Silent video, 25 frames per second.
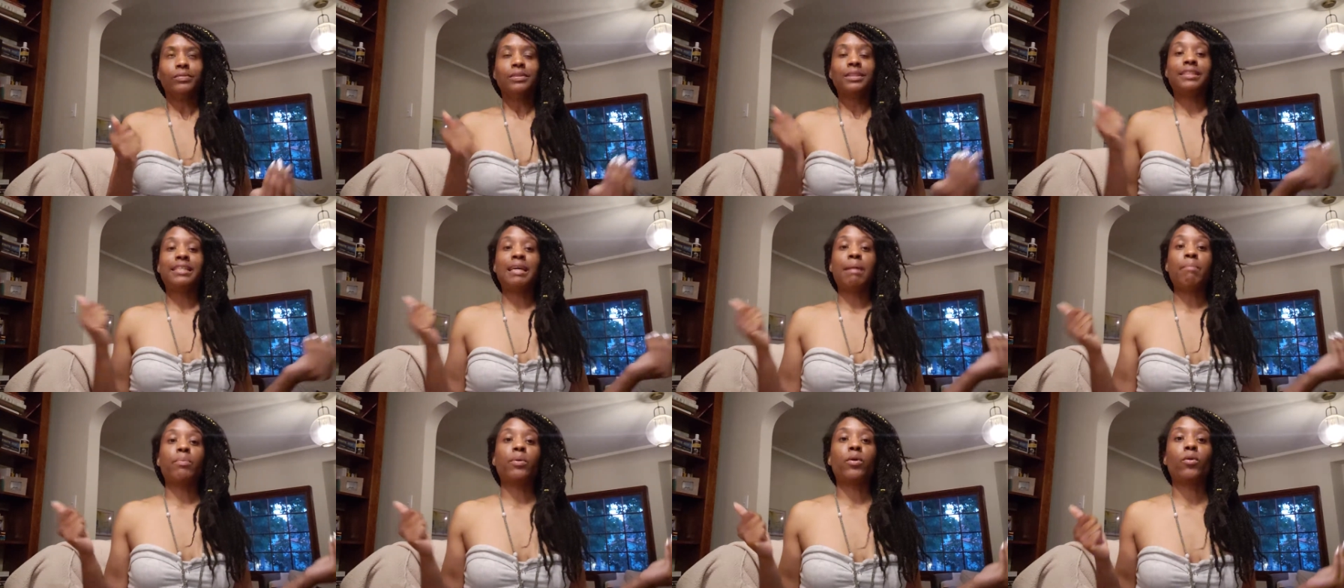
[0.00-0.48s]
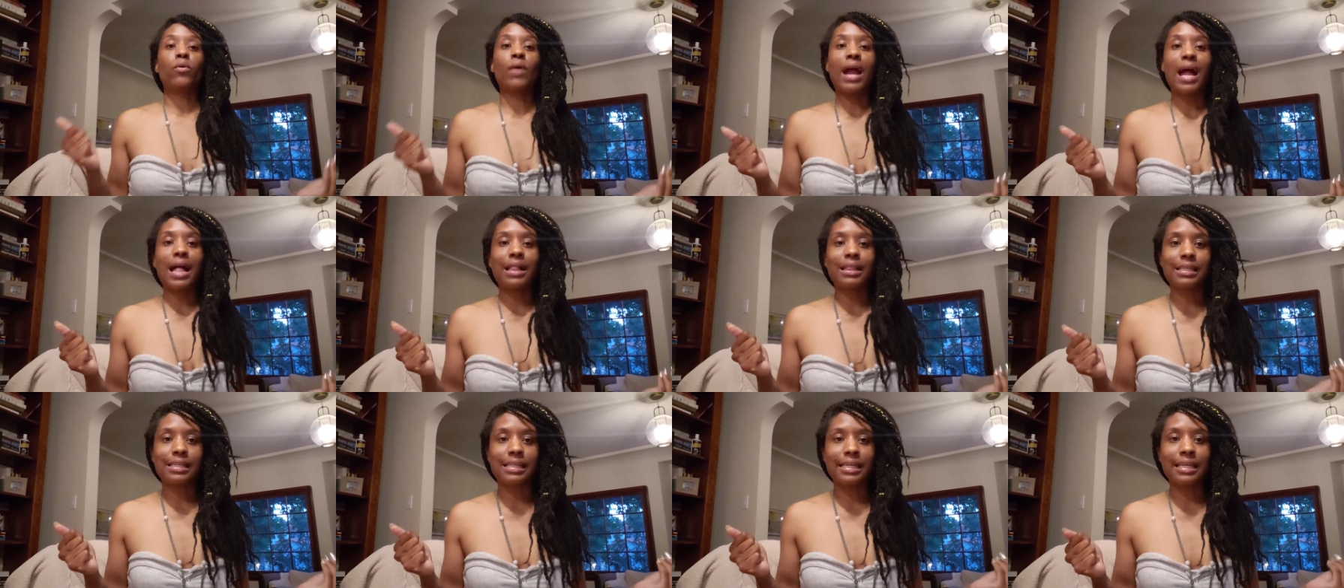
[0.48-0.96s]

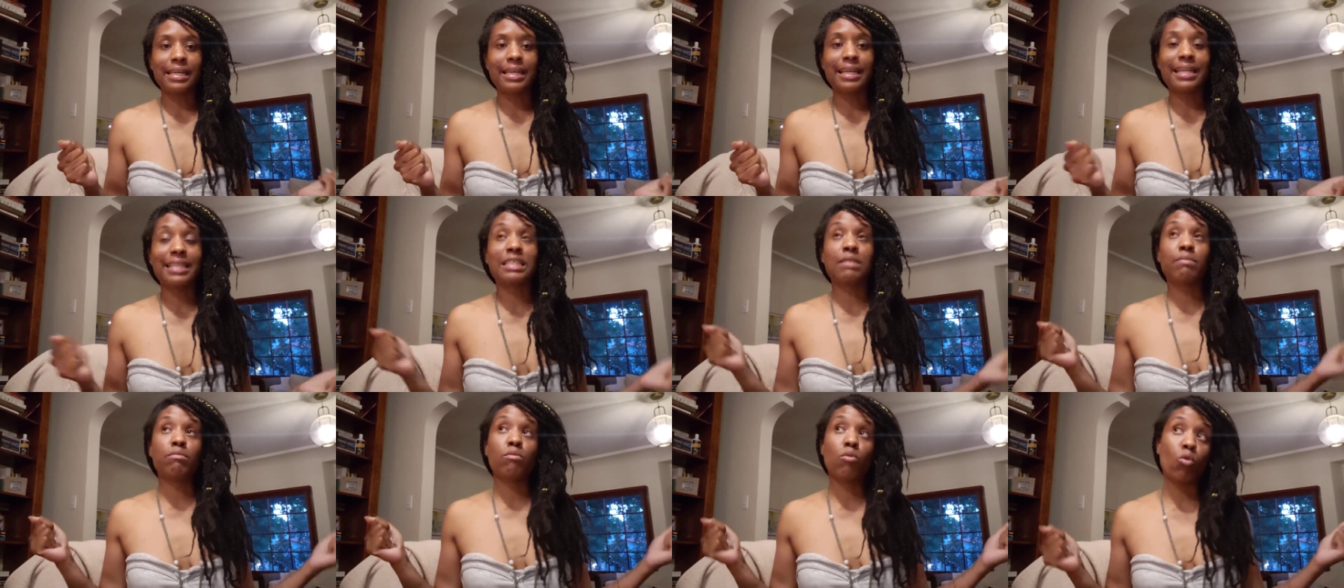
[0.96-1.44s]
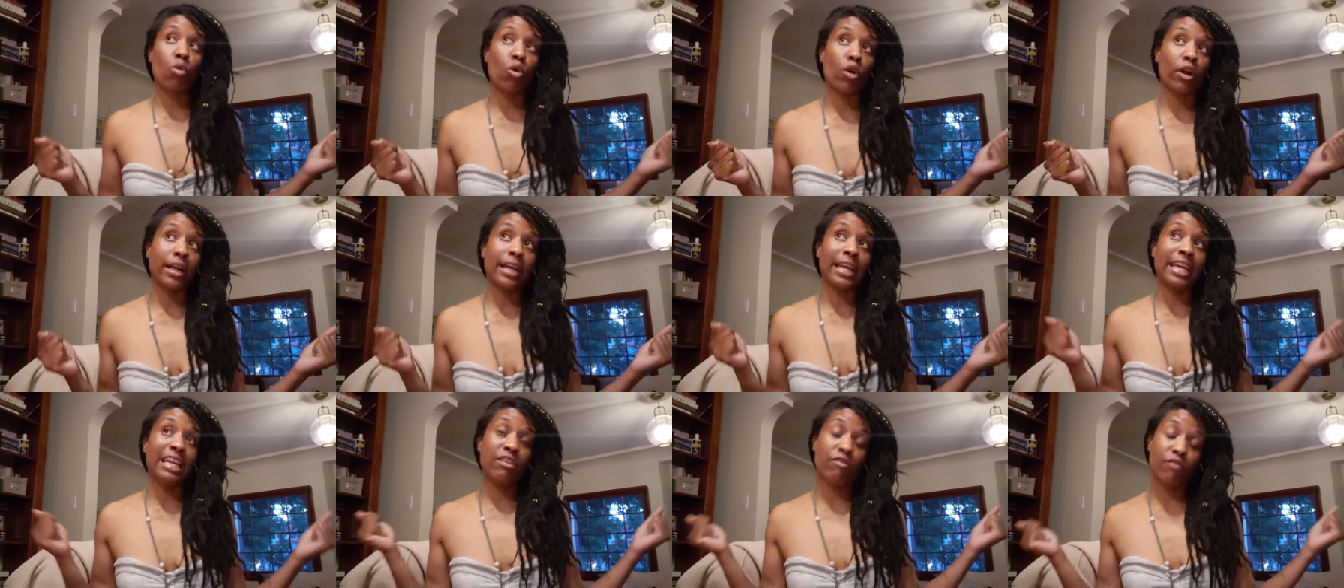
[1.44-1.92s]
temporality. It's
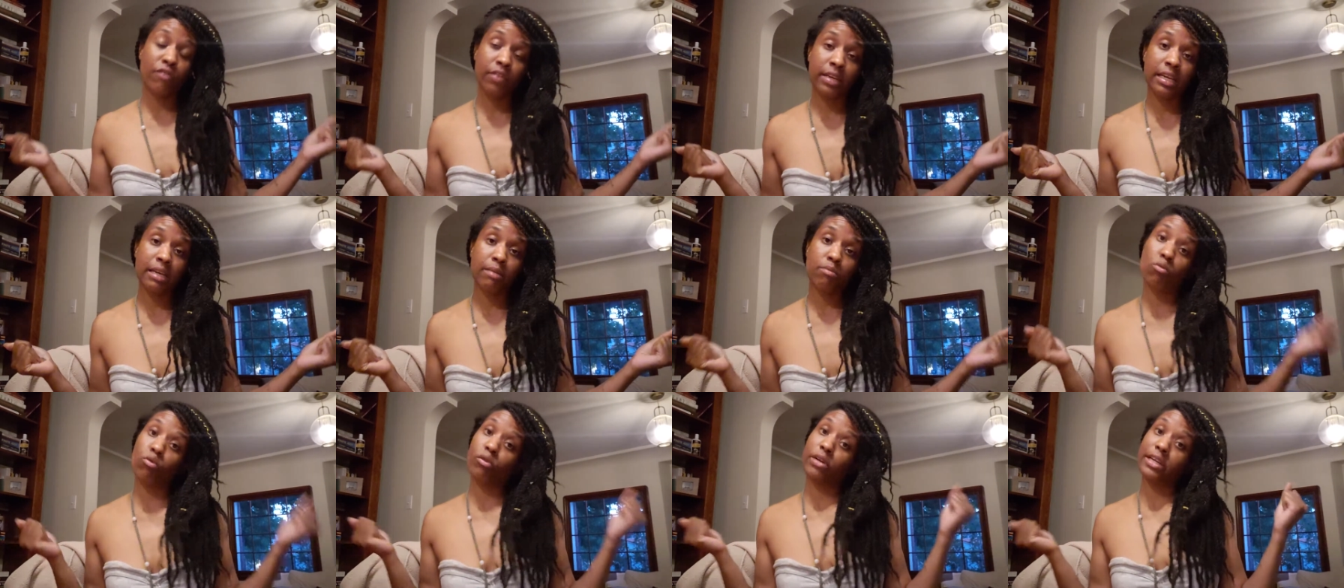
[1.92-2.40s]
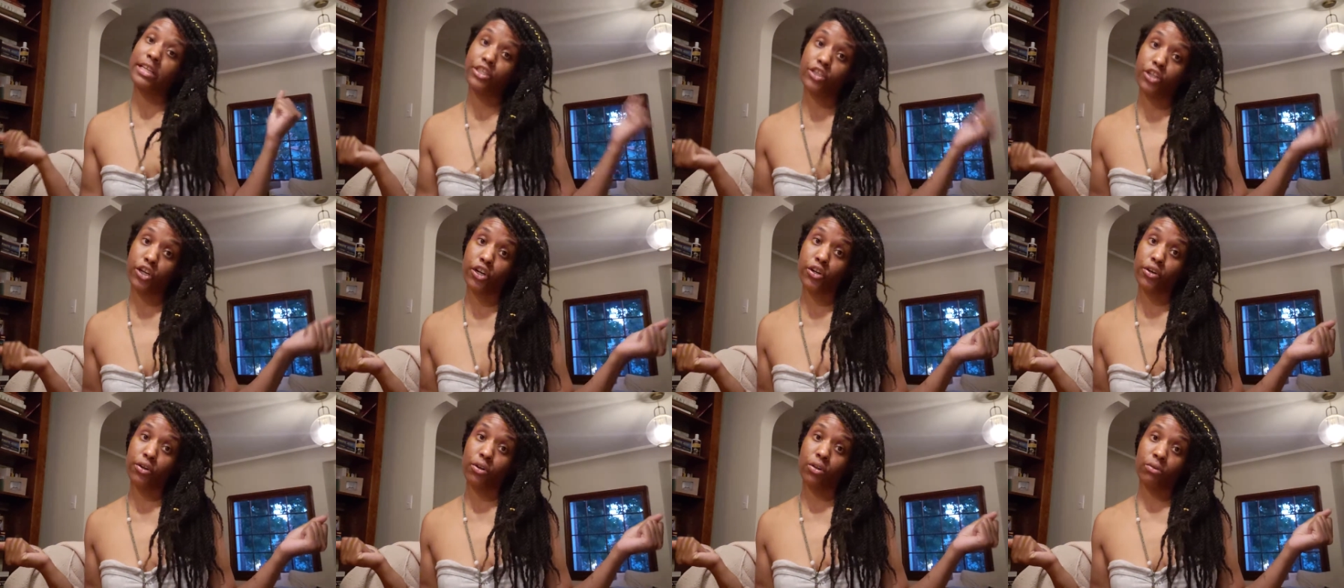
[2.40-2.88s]
more infinite, more
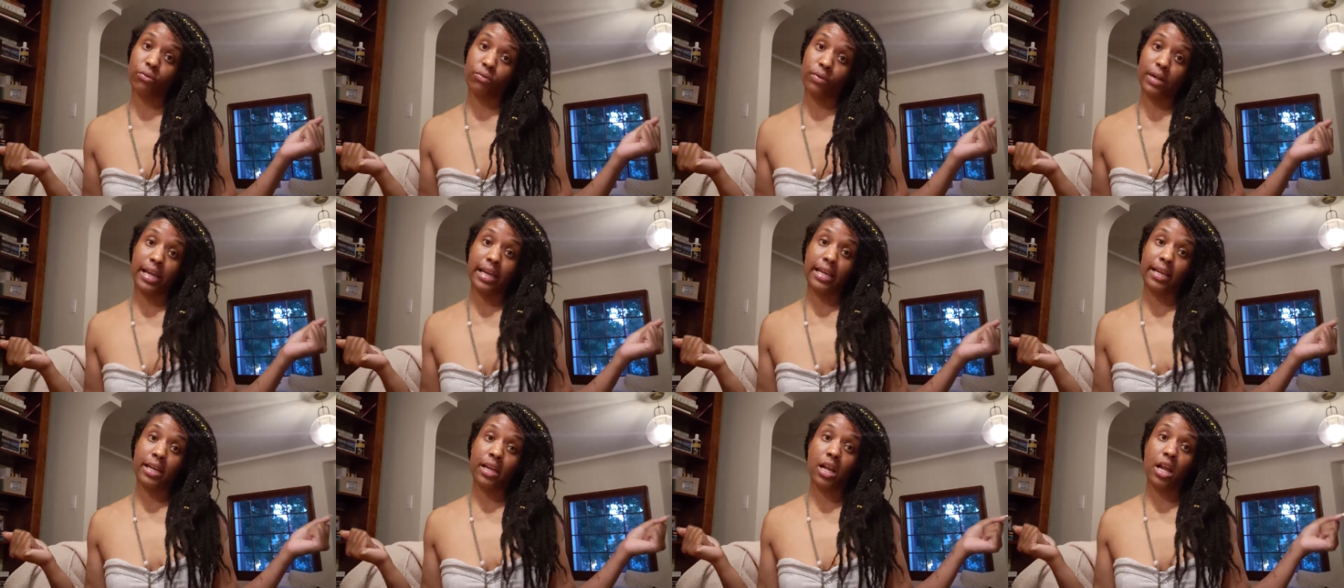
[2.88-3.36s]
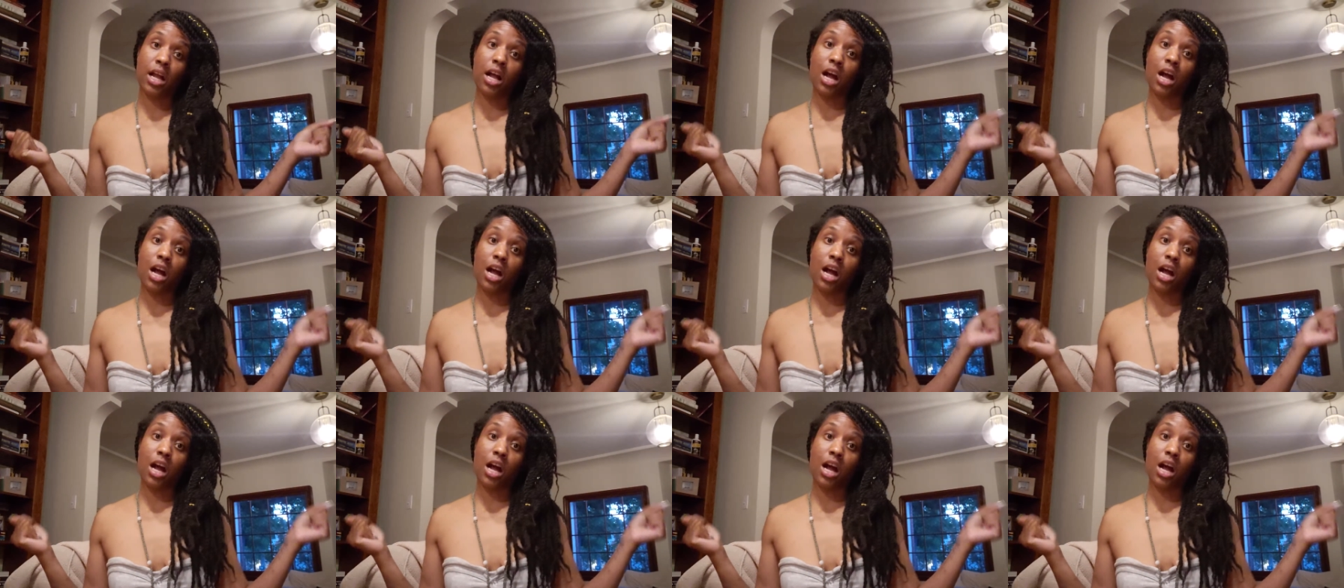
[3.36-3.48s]
eternal, right?